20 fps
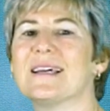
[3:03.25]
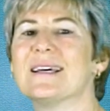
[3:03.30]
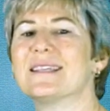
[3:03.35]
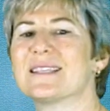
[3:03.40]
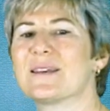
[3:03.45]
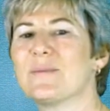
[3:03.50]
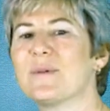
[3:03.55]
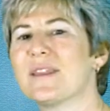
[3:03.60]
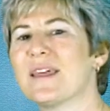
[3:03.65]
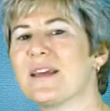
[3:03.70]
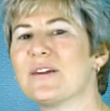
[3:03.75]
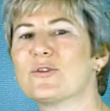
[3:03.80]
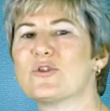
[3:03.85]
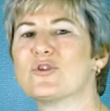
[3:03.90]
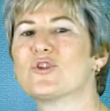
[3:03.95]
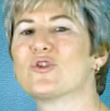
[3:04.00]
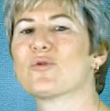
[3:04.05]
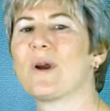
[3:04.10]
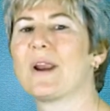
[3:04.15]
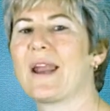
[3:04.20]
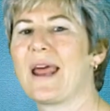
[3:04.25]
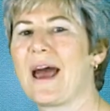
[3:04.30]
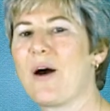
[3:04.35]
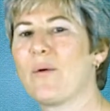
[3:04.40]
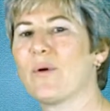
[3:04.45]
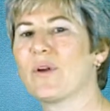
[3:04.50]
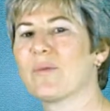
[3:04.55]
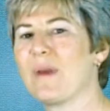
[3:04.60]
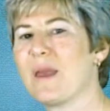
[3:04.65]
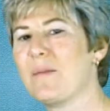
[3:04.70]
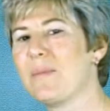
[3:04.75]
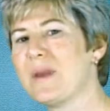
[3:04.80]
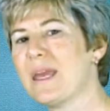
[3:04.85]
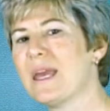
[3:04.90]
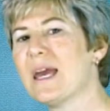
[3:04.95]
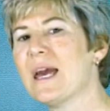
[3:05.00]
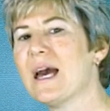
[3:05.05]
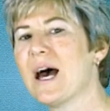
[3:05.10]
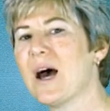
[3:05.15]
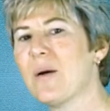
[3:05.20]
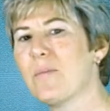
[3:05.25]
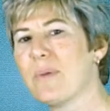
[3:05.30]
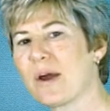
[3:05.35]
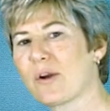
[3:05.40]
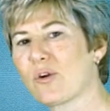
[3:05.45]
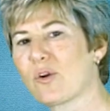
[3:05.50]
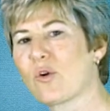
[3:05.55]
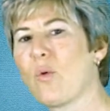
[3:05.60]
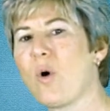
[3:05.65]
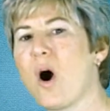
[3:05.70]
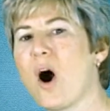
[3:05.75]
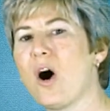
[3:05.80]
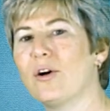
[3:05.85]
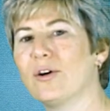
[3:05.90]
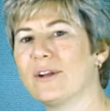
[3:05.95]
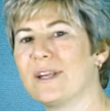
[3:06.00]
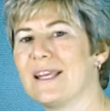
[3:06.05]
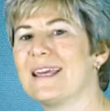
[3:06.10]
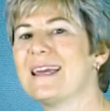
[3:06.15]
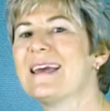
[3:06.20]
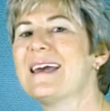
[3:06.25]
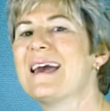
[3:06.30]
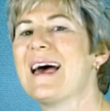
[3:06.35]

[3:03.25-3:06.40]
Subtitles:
some of the things as you run out with maybe a better quality